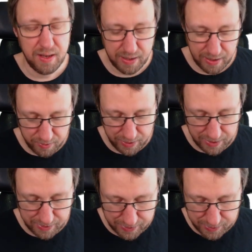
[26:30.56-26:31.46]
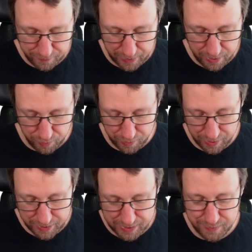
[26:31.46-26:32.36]
and you get this value,
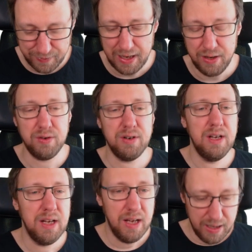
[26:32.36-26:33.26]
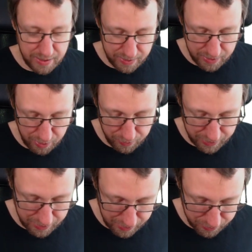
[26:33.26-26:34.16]
this value. Now you
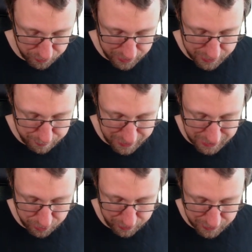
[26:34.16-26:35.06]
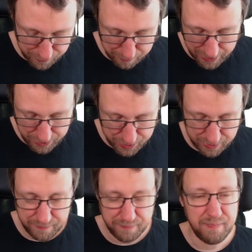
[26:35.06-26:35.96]
can undo this basic transformation.